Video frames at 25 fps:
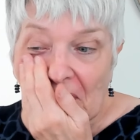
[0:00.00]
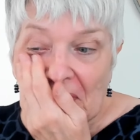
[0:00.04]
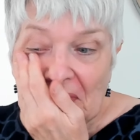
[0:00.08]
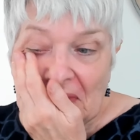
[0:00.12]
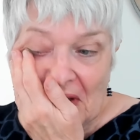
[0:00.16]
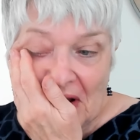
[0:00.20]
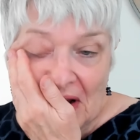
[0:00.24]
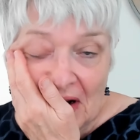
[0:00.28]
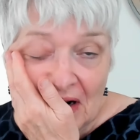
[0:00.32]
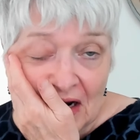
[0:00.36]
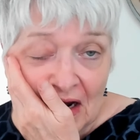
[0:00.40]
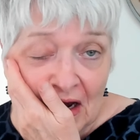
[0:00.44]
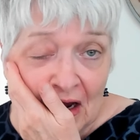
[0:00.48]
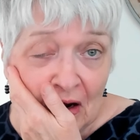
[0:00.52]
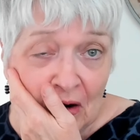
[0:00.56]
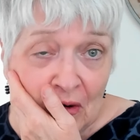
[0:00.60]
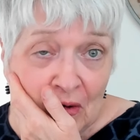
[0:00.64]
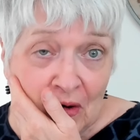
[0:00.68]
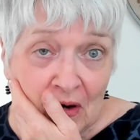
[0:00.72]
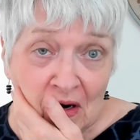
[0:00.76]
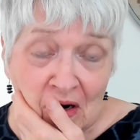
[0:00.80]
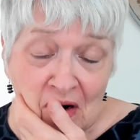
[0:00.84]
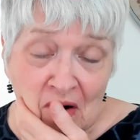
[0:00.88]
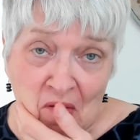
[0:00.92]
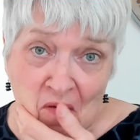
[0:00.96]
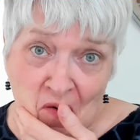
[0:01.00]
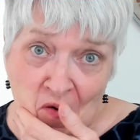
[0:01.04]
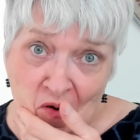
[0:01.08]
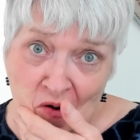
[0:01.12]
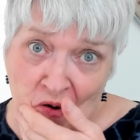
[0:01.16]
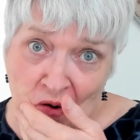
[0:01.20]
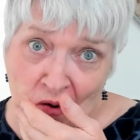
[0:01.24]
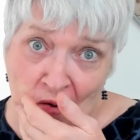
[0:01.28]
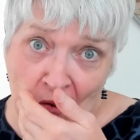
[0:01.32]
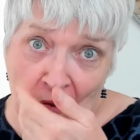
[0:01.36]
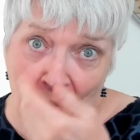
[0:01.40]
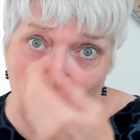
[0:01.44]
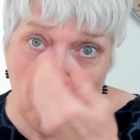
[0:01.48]
and coconut
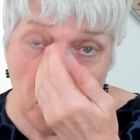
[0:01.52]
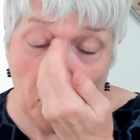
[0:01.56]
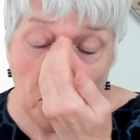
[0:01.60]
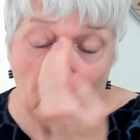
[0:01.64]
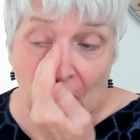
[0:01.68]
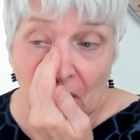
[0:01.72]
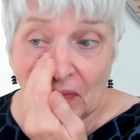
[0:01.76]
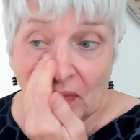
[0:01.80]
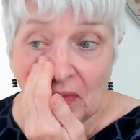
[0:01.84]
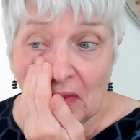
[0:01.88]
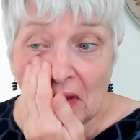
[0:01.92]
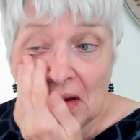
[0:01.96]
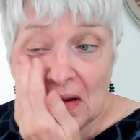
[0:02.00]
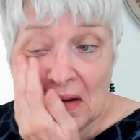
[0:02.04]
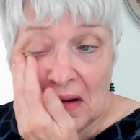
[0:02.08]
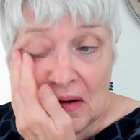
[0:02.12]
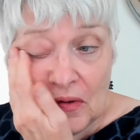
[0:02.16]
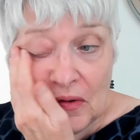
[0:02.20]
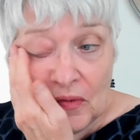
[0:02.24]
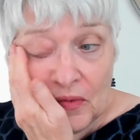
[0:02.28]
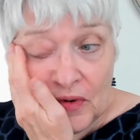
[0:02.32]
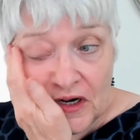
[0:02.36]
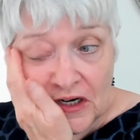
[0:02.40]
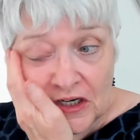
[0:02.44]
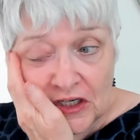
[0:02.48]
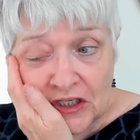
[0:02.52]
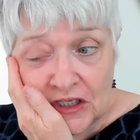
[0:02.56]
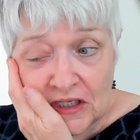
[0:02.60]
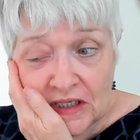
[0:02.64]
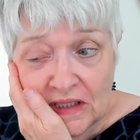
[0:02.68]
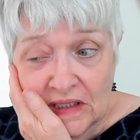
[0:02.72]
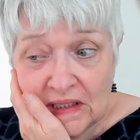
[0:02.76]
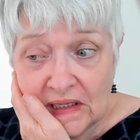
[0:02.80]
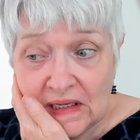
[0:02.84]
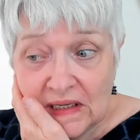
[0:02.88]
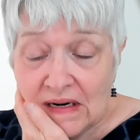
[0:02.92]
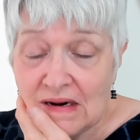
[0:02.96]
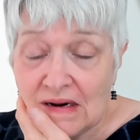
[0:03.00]
oil,
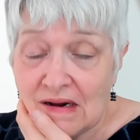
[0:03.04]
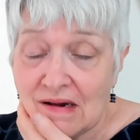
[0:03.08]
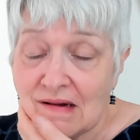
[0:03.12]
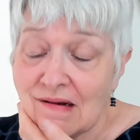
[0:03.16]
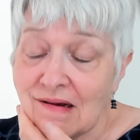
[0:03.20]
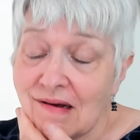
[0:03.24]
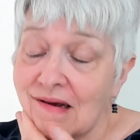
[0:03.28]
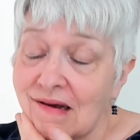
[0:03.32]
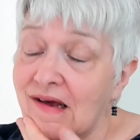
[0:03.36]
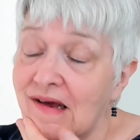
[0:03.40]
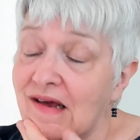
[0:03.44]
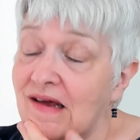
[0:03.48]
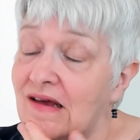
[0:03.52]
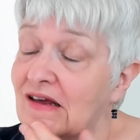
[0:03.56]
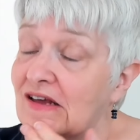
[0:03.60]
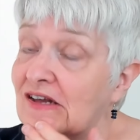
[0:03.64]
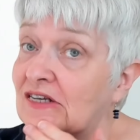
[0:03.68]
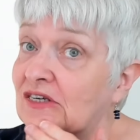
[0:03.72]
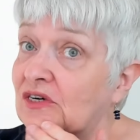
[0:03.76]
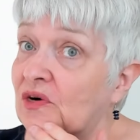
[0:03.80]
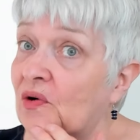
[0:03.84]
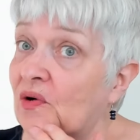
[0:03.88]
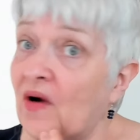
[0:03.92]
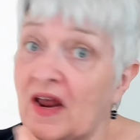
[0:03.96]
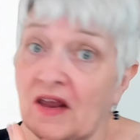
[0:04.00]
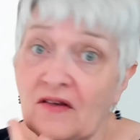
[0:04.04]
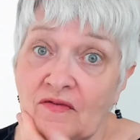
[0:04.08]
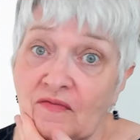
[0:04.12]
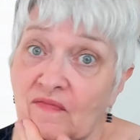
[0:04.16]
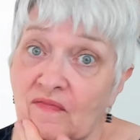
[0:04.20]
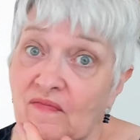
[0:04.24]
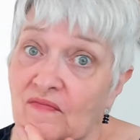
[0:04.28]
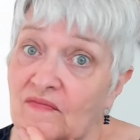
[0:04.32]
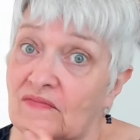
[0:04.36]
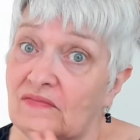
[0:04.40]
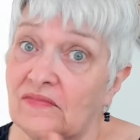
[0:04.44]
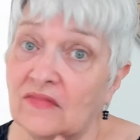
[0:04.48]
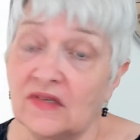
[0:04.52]
which is great
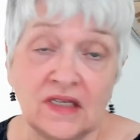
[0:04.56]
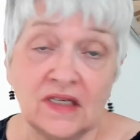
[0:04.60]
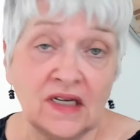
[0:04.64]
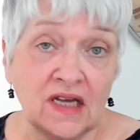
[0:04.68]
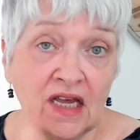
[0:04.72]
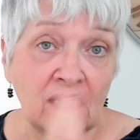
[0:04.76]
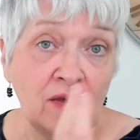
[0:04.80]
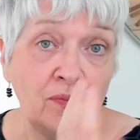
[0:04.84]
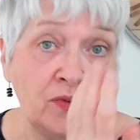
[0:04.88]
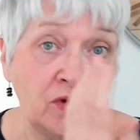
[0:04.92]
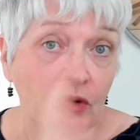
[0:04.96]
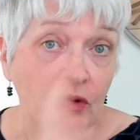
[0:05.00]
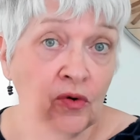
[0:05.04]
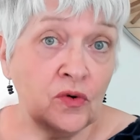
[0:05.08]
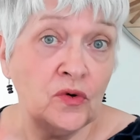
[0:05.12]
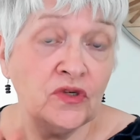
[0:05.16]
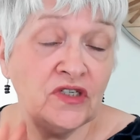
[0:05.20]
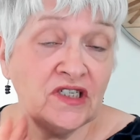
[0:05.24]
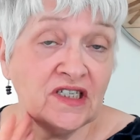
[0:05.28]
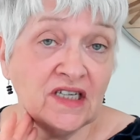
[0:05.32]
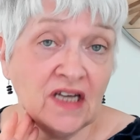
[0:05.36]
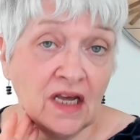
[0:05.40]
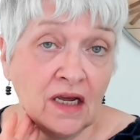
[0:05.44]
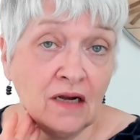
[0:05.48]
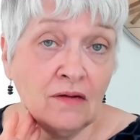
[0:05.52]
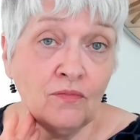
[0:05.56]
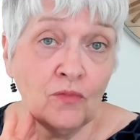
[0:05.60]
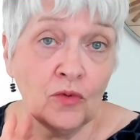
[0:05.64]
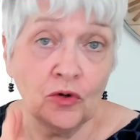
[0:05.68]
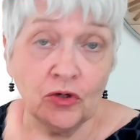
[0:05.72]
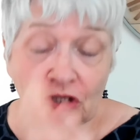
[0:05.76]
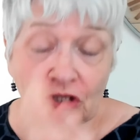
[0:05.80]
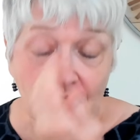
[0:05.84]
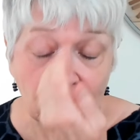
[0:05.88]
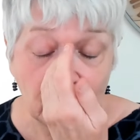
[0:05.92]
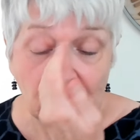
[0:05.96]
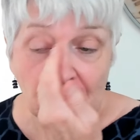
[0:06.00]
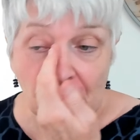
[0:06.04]
to keep your skin
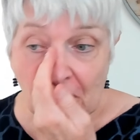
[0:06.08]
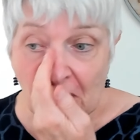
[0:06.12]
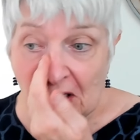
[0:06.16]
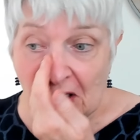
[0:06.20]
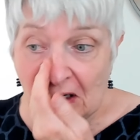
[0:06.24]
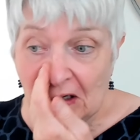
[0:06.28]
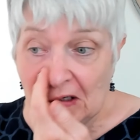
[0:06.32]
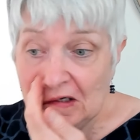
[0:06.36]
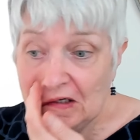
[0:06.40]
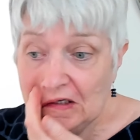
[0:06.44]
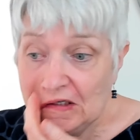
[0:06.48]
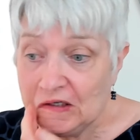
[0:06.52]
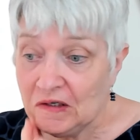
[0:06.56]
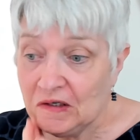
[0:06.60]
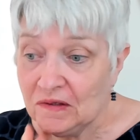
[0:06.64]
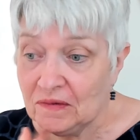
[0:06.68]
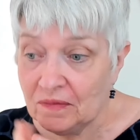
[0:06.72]
moisturised